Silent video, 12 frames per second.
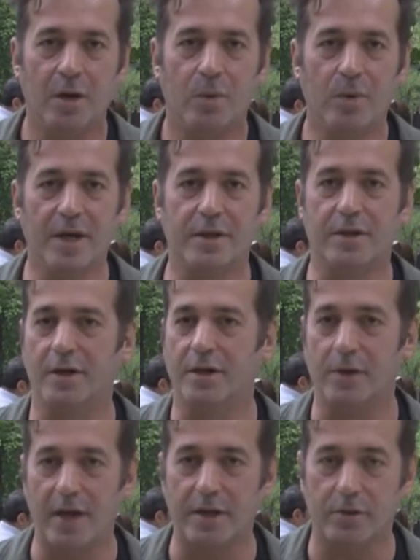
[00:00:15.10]
with a
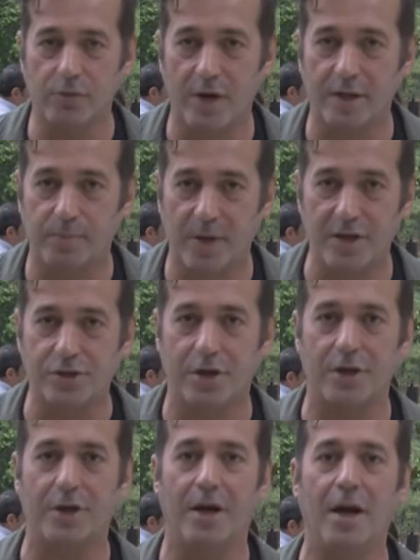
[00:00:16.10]
great
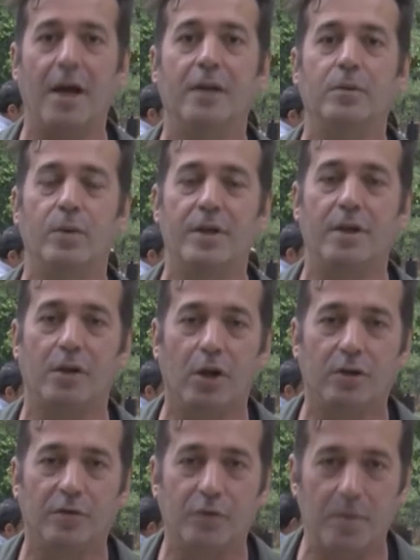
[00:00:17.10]
pleasure and with a
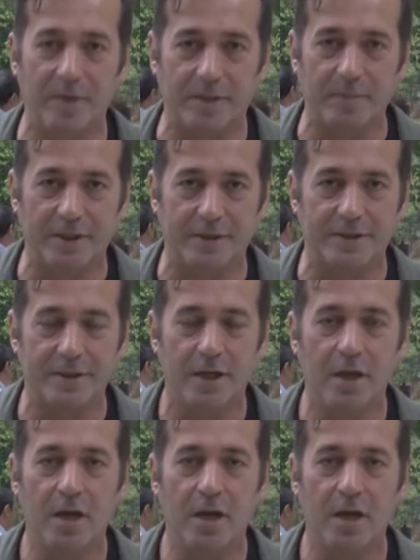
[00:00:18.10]
lot of commitment.